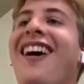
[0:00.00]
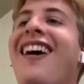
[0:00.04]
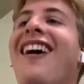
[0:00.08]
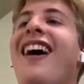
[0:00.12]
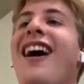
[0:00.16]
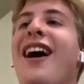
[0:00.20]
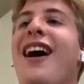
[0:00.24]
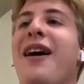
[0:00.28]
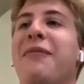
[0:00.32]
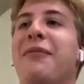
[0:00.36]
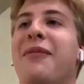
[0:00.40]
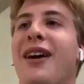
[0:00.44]

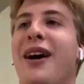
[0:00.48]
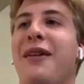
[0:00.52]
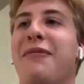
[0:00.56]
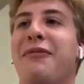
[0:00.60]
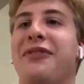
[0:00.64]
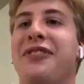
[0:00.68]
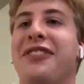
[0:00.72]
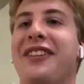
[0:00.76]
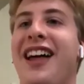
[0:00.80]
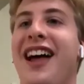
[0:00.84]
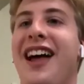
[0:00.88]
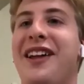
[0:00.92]
I'm I'm
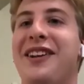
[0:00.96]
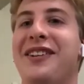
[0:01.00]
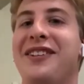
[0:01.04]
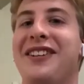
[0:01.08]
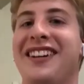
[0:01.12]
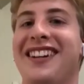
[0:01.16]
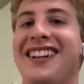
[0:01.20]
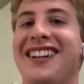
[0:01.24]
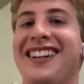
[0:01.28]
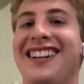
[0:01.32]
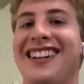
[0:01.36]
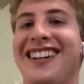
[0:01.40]

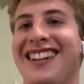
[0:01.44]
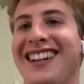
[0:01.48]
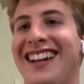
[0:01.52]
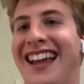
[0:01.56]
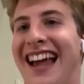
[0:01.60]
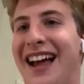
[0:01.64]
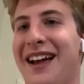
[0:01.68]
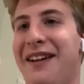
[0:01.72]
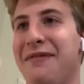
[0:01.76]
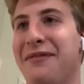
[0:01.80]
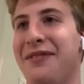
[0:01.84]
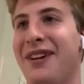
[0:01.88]
flattered, Ian.
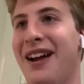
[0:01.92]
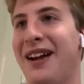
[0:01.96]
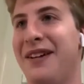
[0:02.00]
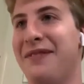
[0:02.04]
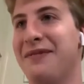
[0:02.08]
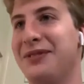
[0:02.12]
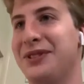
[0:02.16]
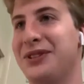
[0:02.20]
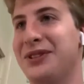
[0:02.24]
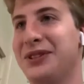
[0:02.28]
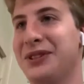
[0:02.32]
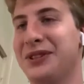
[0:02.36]
I'm
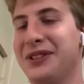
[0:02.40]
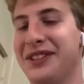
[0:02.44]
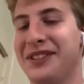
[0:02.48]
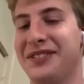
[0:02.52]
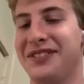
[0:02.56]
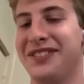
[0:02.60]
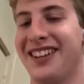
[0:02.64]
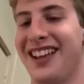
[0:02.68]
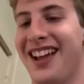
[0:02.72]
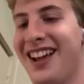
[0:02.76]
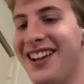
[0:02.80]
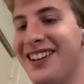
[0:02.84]
I'm truly
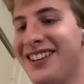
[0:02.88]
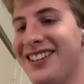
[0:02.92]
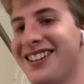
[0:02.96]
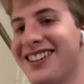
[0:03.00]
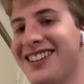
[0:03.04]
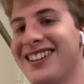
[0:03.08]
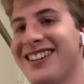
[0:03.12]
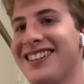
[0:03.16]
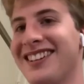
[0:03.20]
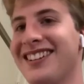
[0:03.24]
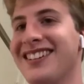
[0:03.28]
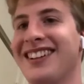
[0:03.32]

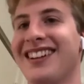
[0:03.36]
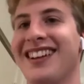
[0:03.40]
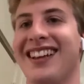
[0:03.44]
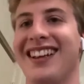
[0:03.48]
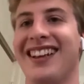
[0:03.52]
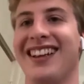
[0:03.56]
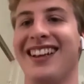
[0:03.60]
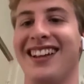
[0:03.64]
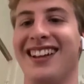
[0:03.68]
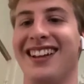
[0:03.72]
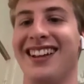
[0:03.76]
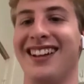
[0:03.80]
flattered.
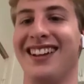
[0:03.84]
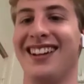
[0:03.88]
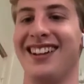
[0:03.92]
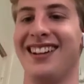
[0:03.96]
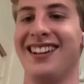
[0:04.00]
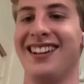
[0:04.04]
Well, your